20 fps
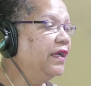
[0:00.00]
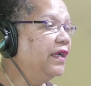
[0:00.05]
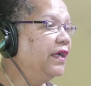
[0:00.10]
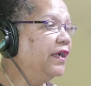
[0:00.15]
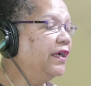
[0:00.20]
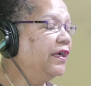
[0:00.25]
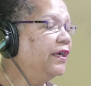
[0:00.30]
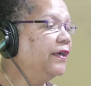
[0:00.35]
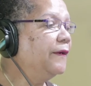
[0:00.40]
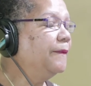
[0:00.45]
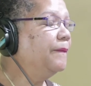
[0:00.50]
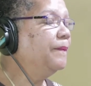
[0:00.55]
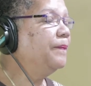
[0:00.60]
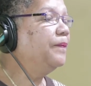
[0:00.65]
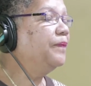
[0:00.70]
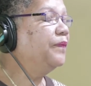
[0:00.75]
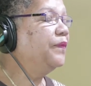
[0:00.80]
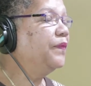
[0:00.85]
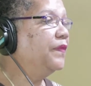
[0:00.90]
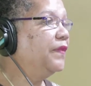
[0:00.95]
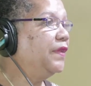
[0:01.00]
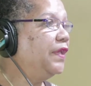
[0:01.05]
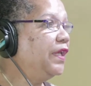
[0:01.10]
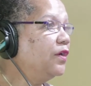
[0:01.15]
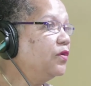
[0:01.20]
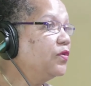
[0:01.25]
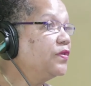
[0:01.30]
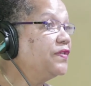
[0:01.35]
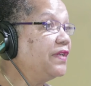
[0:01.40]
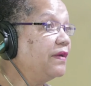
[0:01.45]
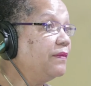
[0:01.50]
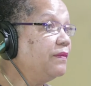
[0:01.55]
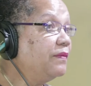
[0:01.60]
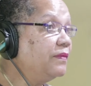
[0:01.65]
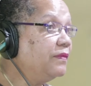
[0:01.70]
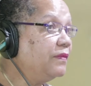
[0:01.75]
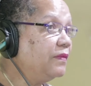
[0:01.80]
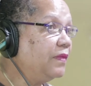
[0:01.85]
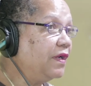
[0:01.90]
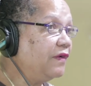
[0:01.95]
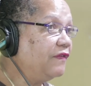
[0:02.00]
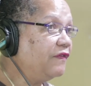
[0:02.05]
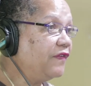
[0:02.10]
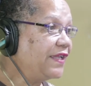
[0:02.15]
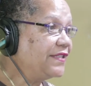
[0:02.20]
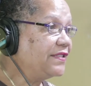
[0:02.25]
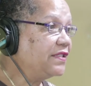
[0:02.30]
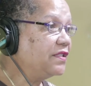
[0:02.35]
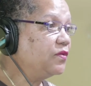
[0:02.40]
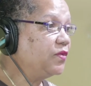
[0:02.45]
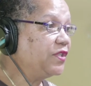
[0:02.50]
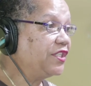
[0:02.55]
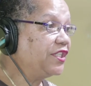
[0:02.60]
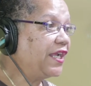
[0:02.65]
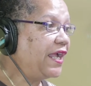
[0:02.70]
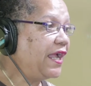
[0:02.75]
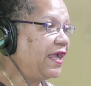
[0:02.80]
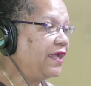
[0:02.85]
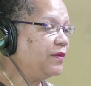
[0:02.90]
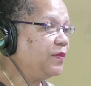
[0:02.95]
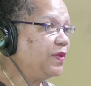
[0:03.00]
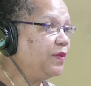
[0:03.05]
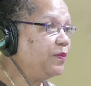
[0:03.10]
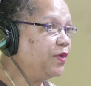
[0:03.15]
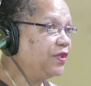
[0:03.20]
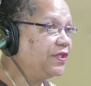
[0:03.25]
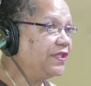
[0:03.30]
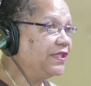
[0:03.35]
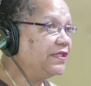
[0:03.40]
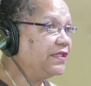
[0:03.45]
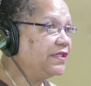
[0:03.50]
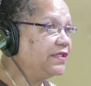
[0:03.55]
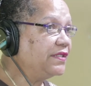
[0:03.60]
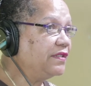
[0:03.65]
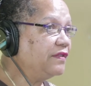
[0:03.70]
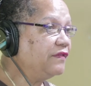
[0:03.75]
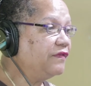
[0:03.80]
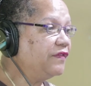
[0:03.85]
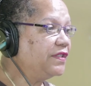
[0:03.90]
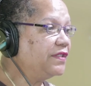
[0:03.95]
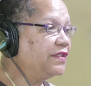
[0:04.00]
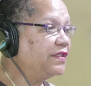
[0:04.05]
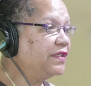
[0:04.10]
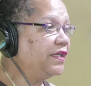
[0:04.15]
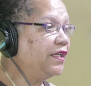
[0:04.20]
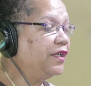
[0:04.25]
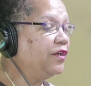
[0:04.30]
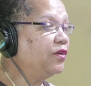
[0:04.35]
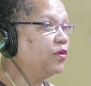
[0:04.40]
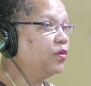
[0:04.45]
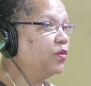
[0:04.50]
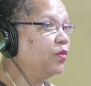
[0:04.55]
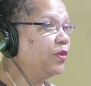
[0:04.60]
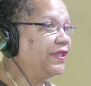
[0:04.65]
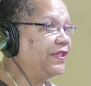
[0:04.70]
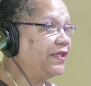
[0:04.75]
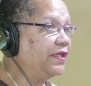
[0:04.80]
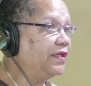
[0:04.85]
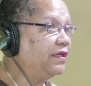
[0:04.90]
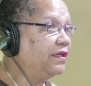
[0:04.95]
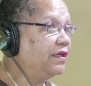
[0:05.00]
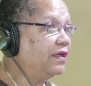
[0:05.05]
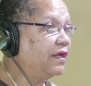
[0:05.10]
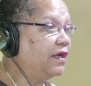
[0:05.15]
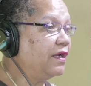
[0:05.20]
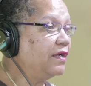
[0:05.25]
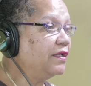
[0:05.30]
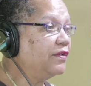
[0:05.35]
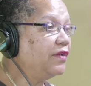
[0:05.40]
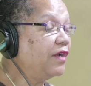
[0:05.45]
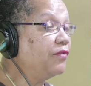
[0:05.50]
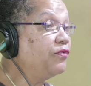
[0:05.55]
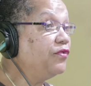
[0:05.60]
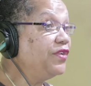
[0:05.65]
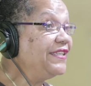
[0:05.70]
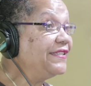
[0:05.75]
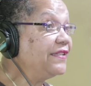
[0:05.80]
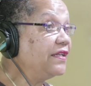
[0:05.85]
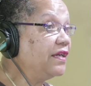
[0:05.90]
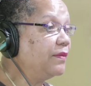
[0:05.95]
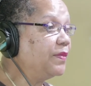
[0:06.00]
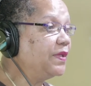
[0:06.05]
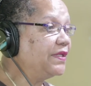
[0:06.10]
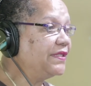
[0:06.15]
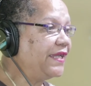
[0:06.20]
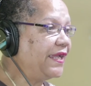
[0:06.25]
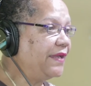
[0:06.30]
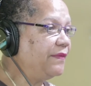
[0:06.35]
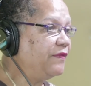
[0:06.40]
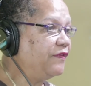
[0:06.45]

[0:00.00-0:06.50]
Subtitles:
you know, some vessels which can be put into service, you know, within a reasonable time